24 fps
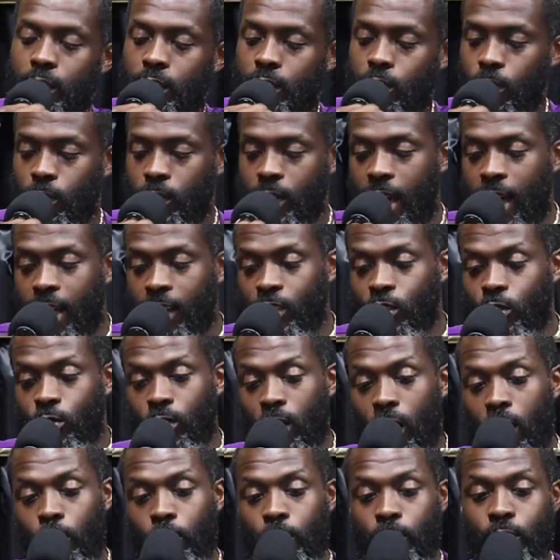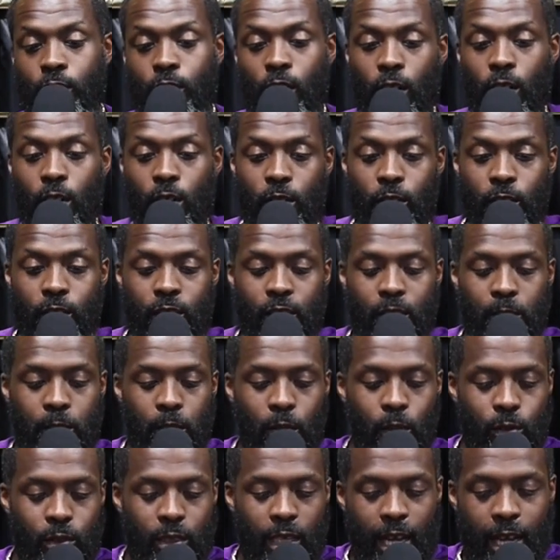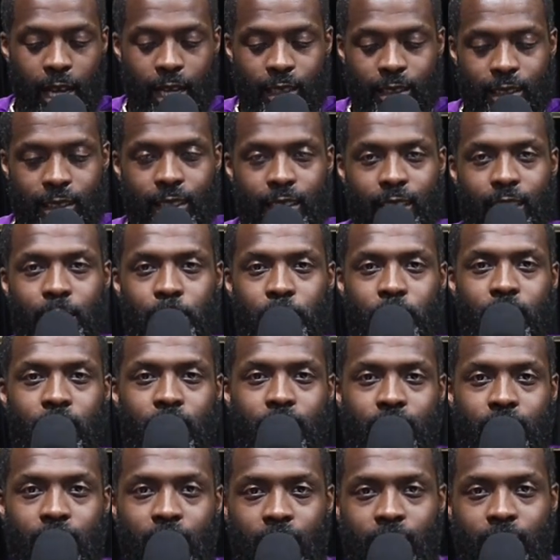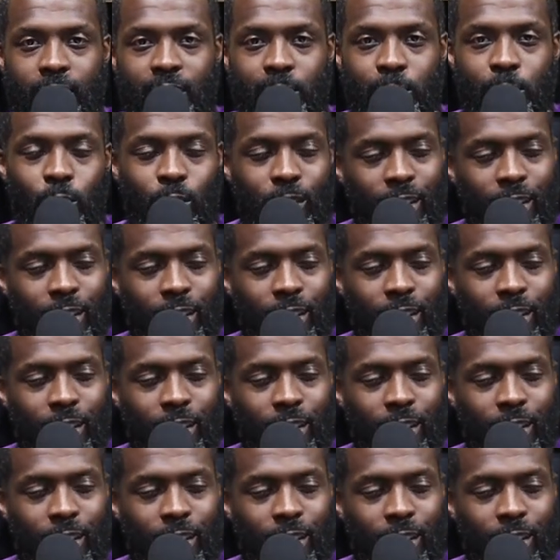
So now that you are returned to the Most High, seek him 10 times the more.